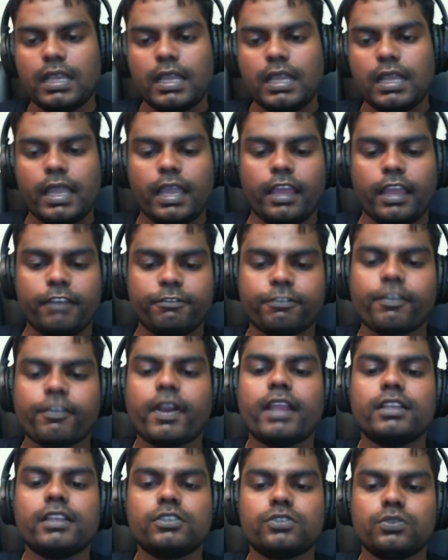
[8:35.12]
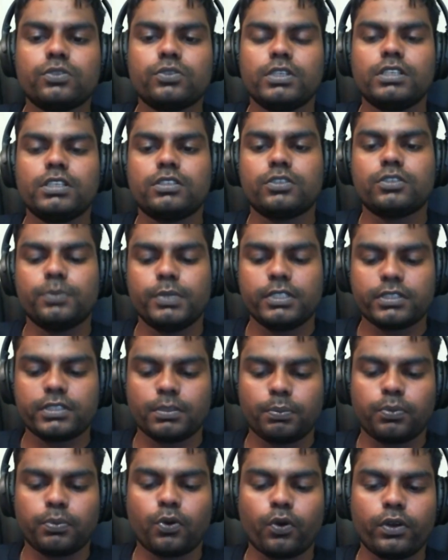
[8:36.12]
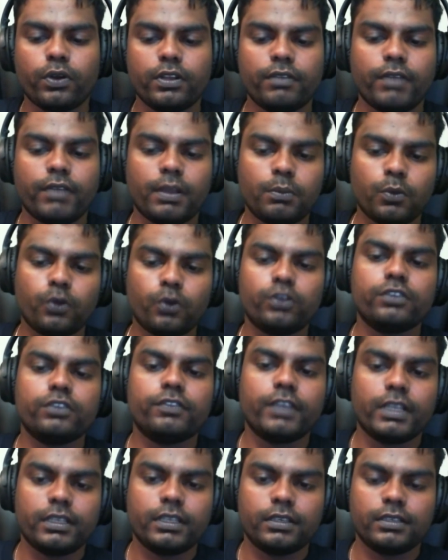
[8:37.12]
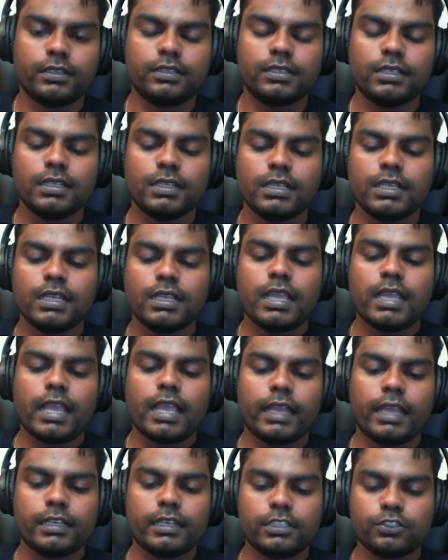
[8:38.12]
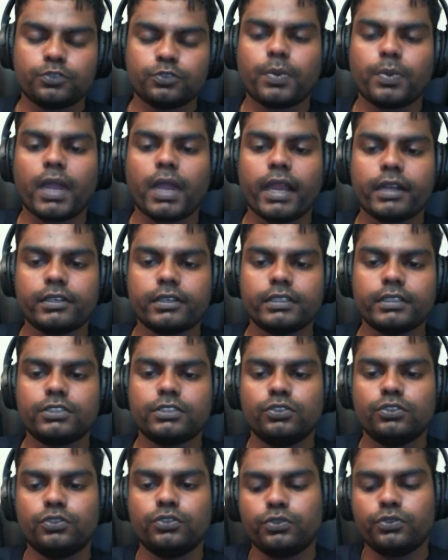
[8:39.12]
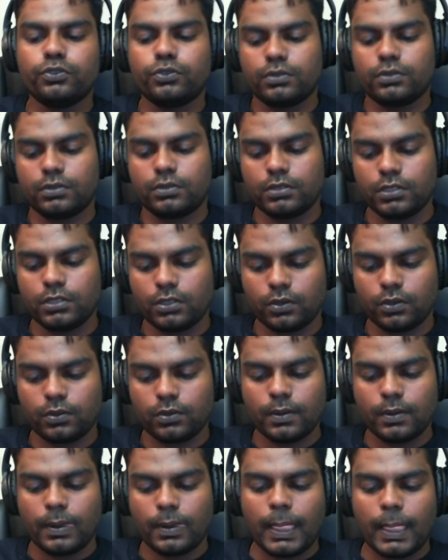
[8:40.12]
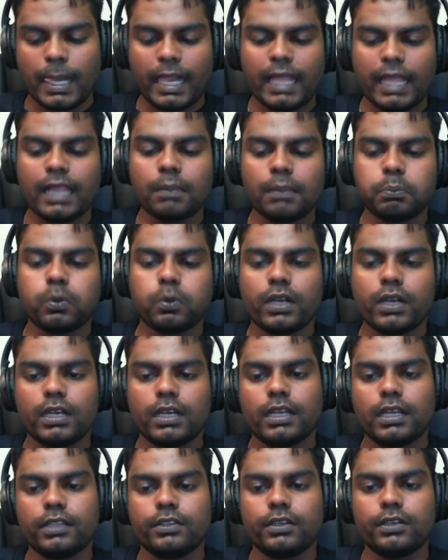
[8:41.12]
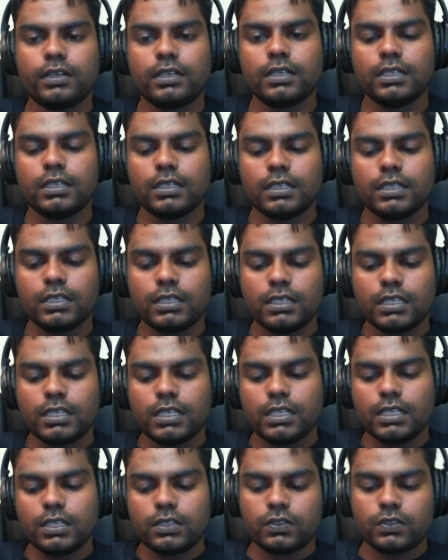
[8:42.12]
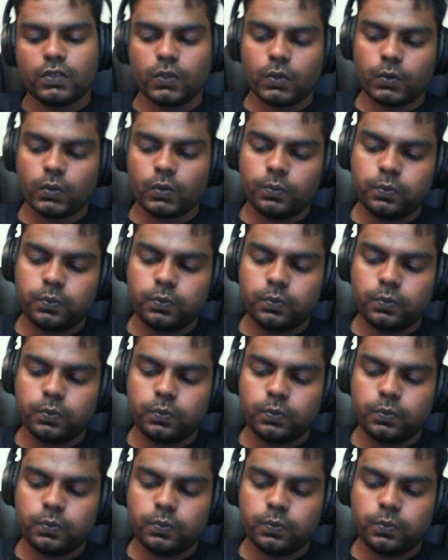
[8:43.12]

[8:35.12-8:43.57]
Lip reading: and friends who need to be supportive and motivated and inspiring to, help one another. So